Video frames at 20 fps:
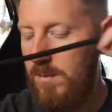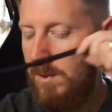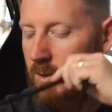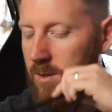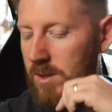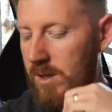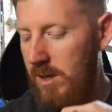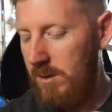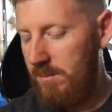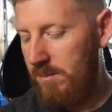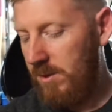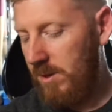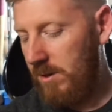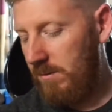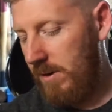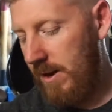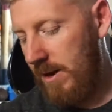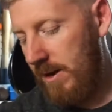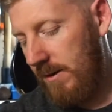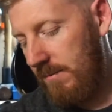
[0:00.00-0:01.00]
which I could put
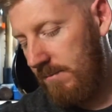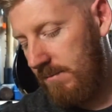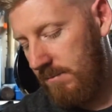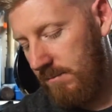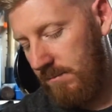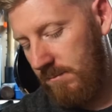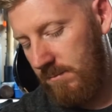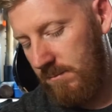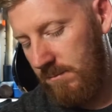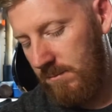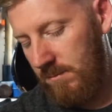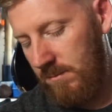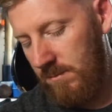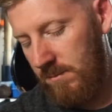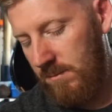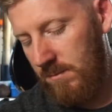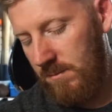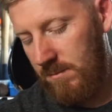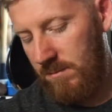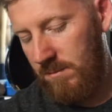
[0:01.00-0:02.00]
around,
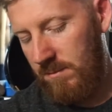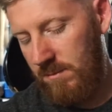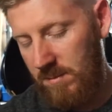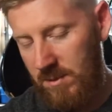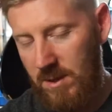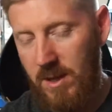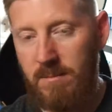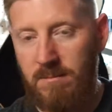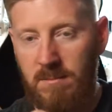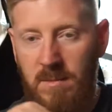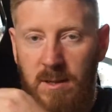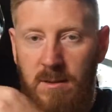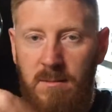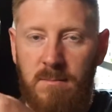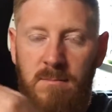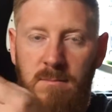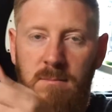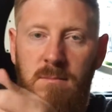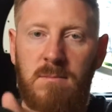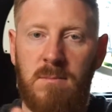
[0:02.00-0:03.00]

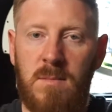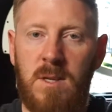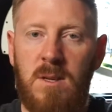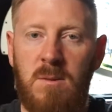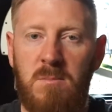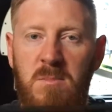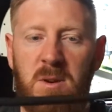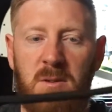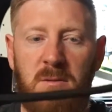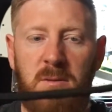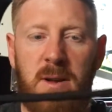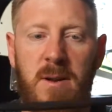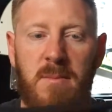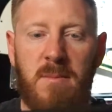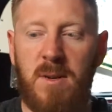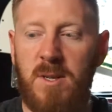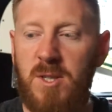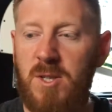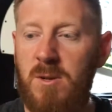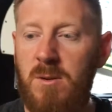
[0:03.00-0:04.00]

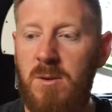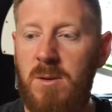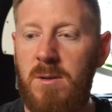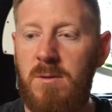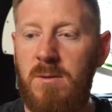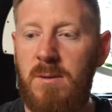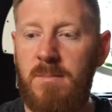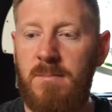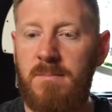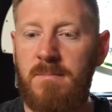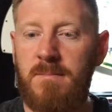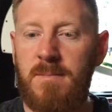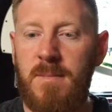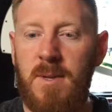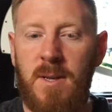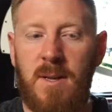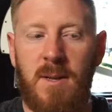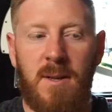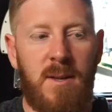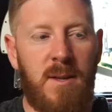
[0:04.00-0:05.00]
my shoulder, and
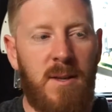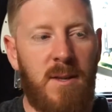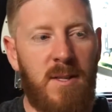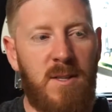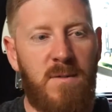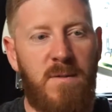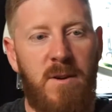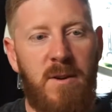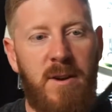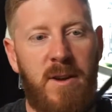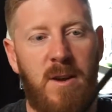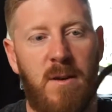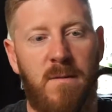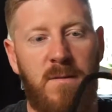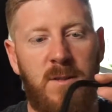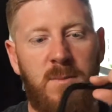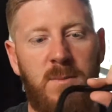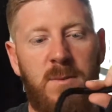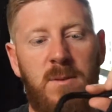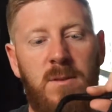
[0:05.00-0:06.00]
it's very
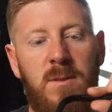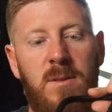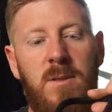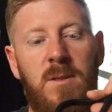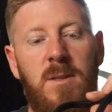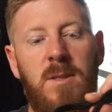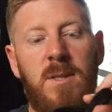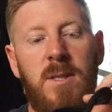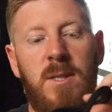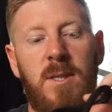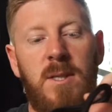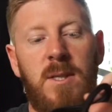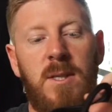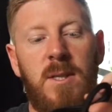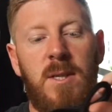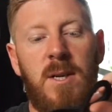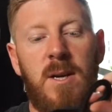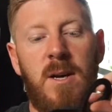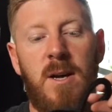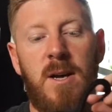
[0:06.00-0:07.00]
comfortable.
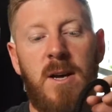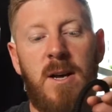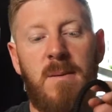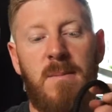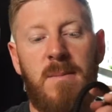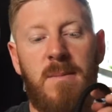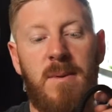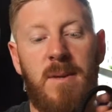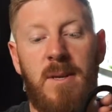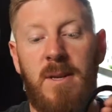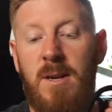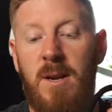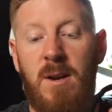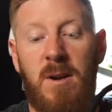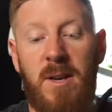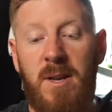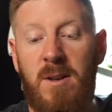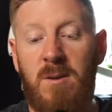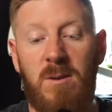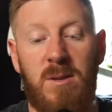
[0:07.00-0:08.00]
It
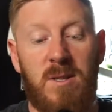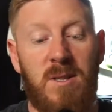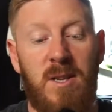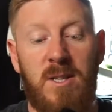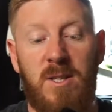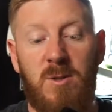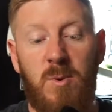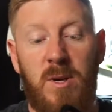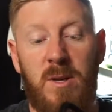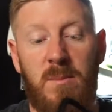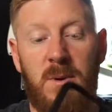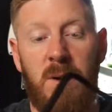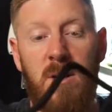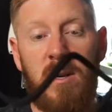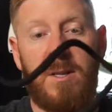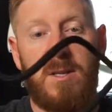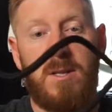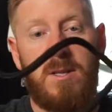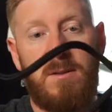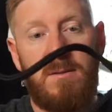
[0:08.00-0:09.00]
only cost like
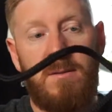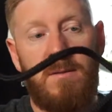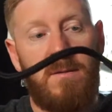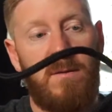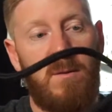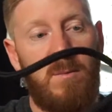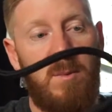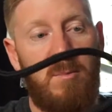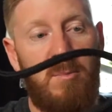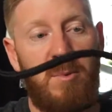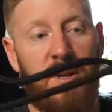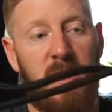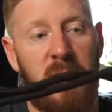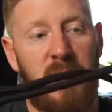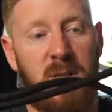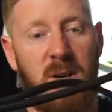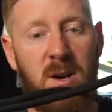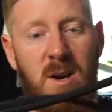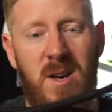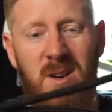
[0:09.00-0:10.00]
$20 from a
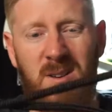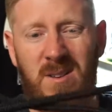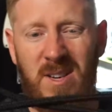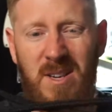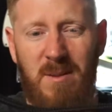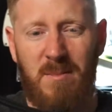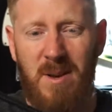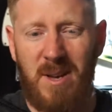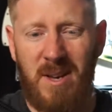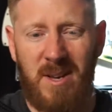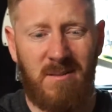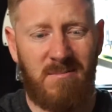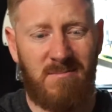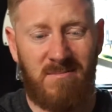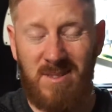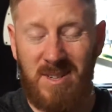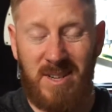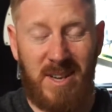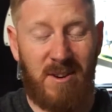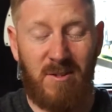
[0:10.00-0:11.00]
British guy on eBay.
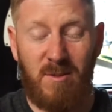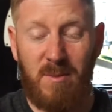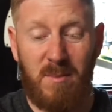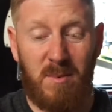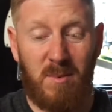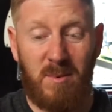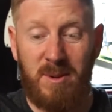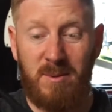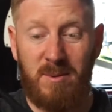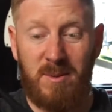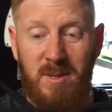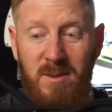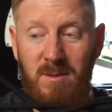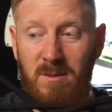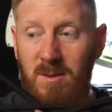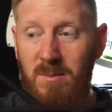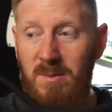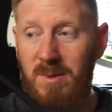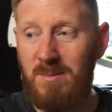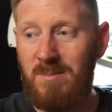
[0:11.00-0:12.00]
I can't remember what he was
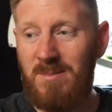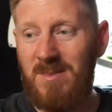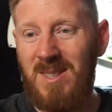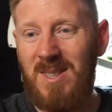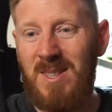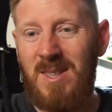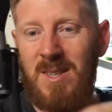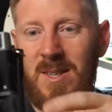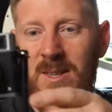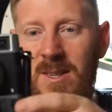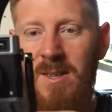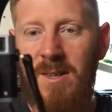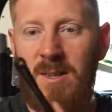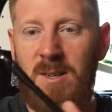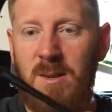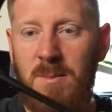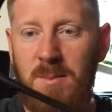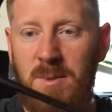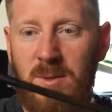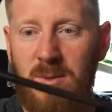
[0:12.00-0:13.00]
called, but
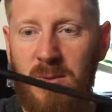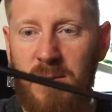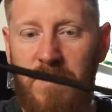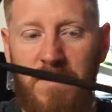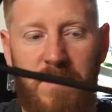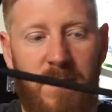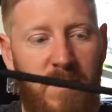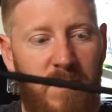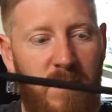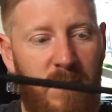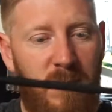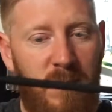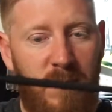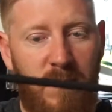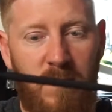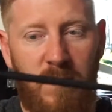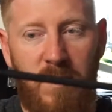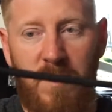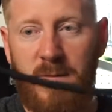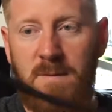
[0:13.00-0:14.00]
I'm sure if you
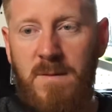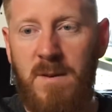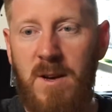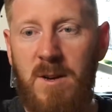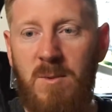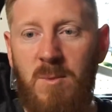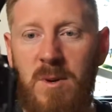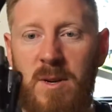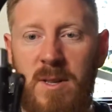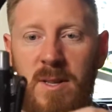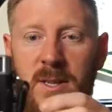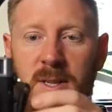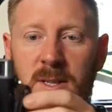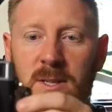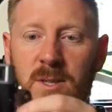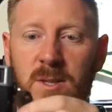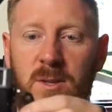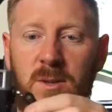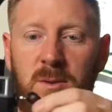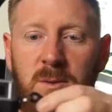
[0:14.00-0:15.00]
want to find one of
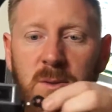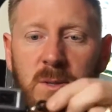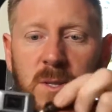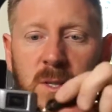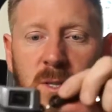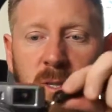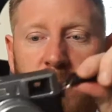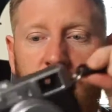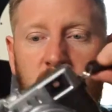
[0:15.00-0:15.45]
these, you could.